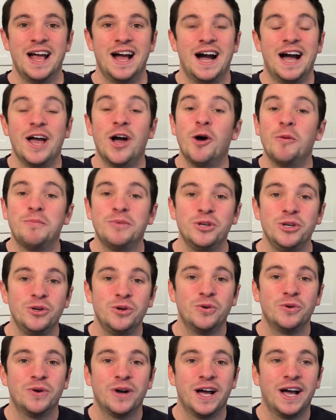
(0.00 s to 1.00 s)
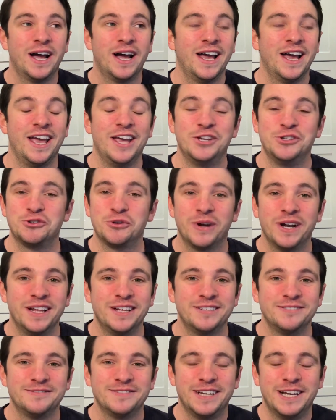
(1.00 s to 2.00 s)
I hope you enjoyed
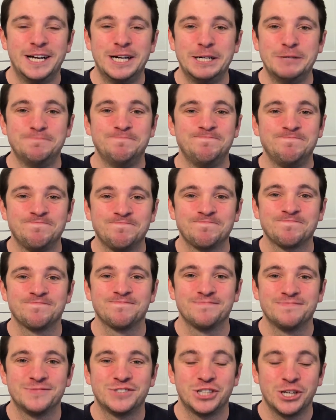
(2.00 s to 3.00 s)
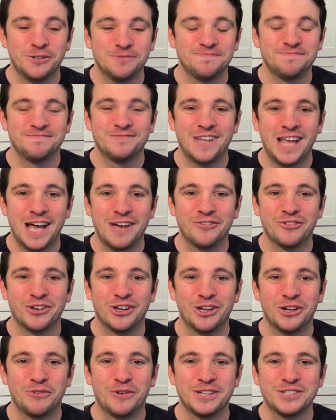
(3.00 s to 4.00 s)
it. So have a
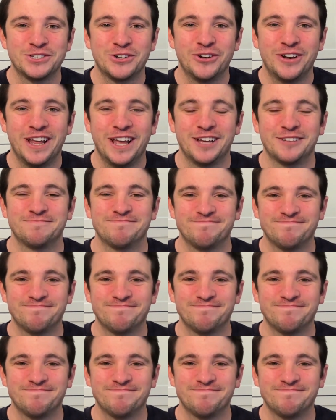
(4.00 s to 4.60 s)
good rest of your day.